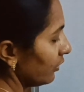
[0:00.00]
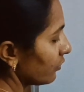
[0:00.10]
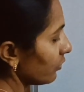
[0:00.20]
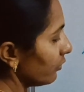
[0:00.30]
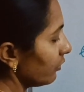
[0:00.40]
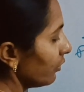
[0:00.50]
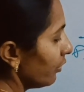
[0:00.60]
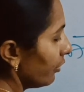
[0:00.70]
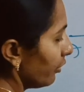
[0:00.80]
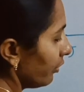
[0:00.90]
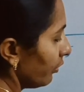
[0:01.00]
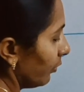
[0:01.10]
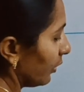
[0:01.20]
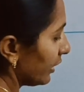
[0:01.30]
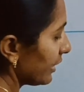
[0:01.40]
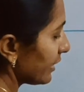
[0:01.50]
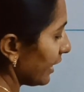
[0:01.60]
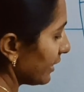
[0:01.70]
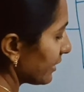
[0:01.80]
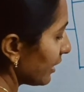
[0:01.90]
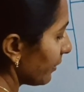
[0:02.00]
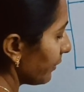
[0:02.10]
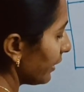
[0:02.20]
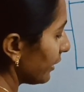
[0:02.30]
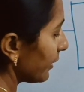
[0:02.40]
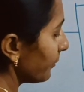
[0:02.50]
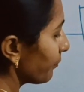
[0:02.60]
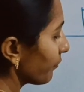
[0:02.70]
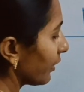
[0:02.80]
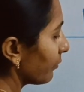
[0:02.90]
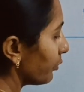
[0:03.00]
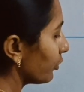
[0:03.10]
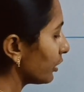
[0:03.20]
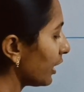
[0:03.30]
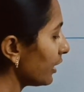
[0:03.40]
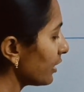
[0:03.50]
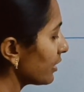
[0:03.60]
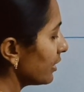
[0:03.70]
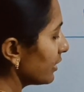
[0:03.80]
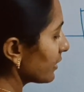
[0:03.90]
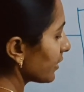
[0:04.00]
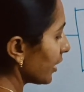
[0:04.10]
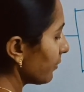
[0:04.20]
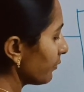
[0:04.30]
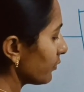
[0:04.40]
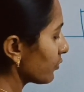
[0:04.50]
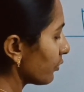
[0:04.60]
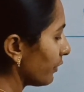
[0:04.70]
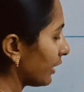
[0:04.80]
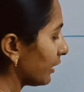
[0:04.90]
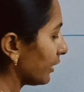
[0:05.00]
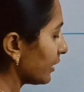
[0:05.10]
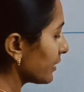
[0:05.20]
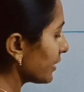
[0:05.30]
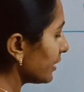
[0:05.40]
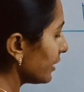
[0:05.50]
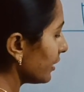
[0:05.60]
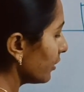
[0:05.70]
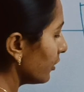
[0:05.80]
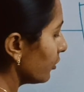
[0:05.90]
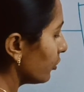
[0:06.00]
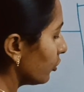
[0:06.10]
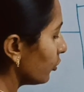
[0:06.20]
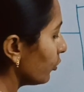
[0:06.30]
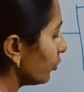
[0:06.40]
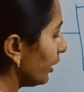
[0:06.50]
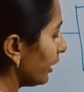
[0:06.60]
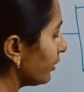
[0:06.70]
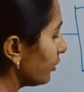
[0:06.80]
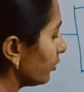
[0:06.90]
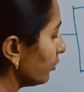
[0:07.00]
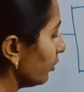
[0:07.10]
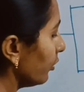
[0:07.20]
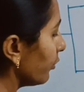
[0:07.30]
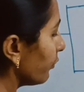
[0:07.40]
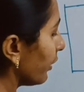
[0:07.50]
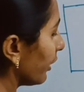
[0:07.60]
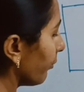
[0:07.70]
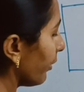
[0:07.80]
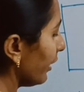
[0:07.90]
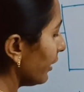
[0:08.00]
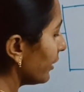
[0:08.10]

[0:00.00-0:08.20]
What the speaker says: So what is LCM here? Both are same. So we can consider 2 into 1 by